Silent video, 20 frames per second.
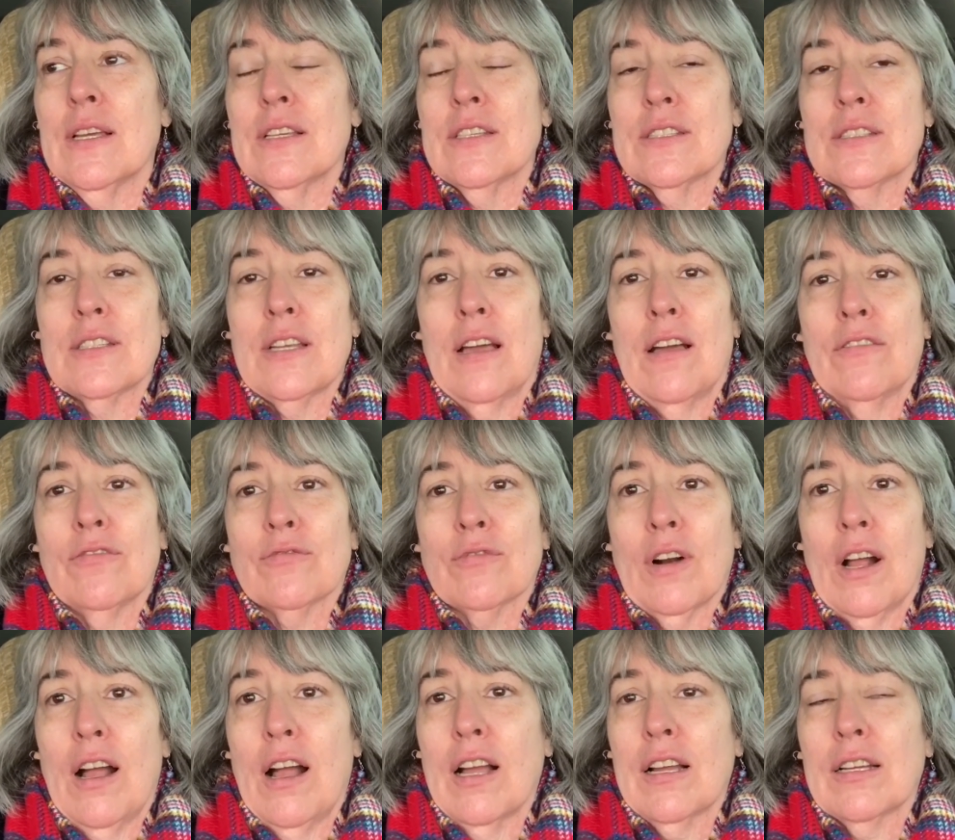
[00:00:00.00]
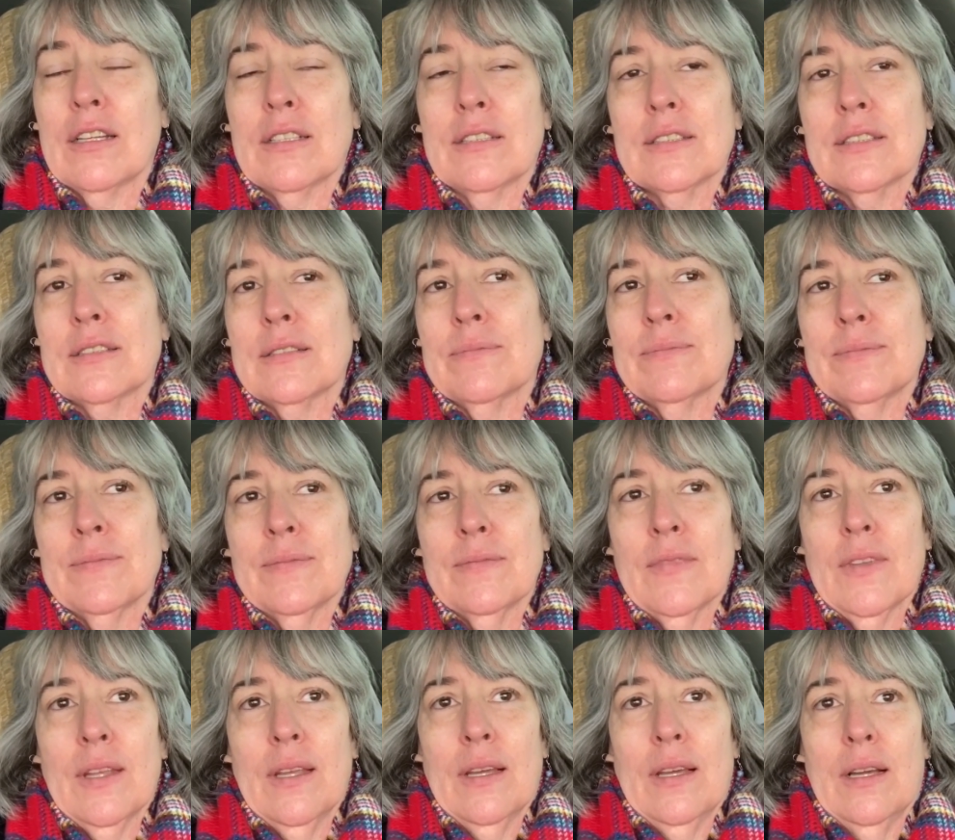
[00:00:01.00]
stuff, rocks,
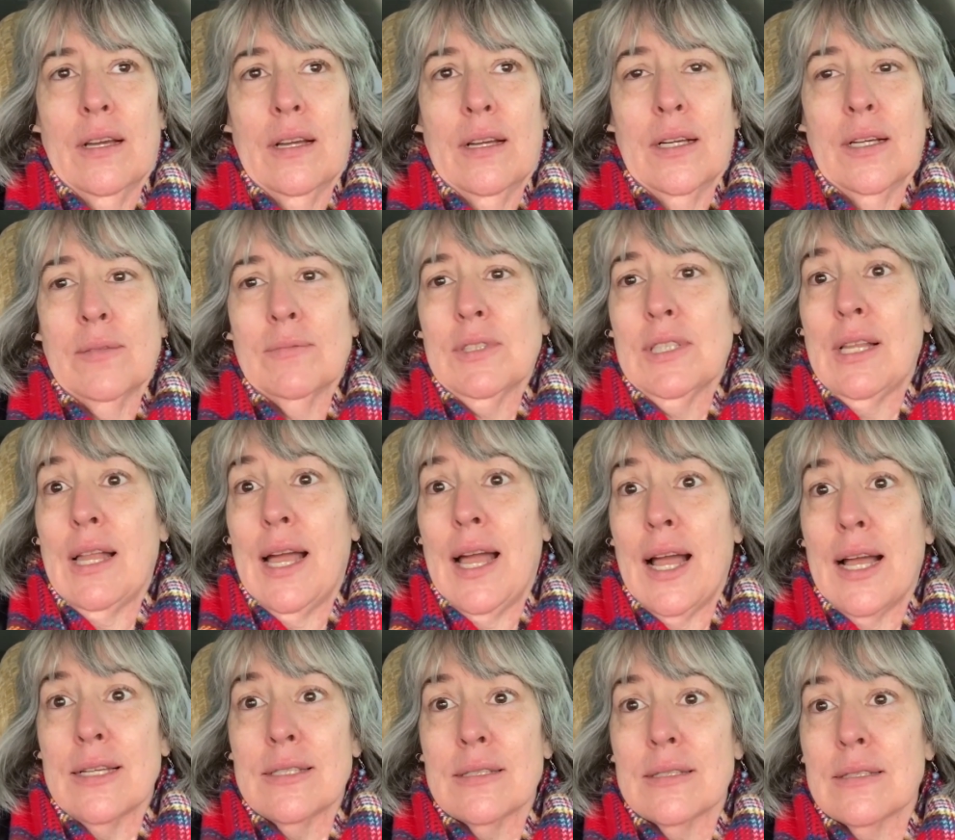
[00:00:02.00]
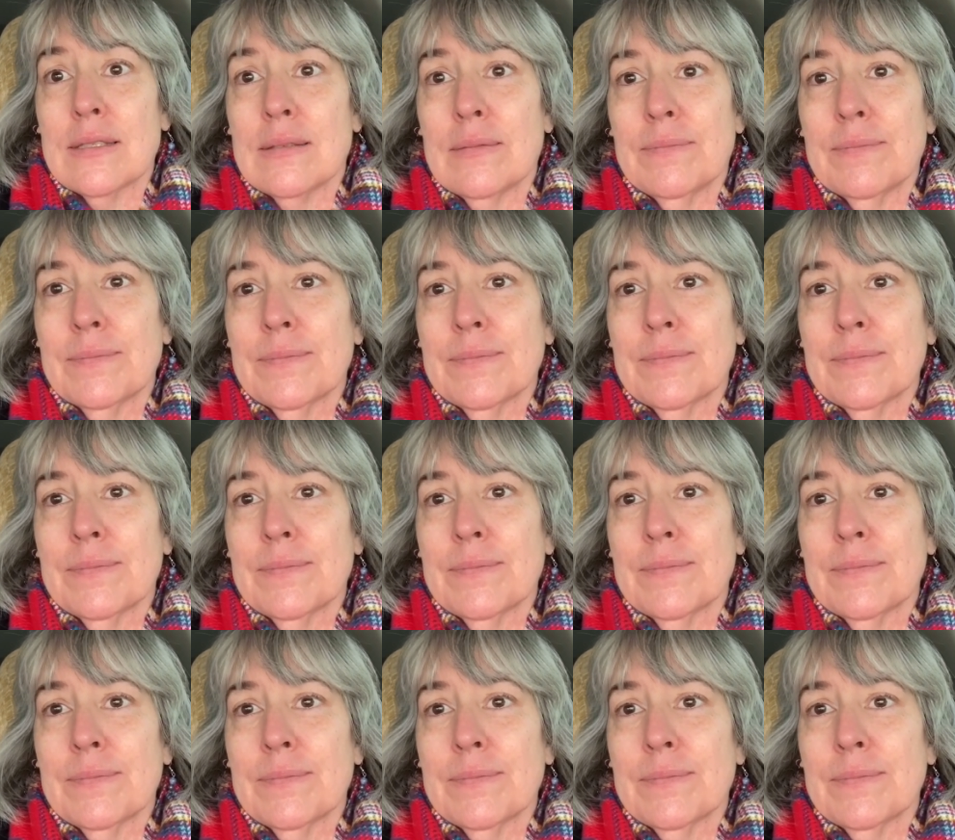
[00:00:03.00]
um, glass,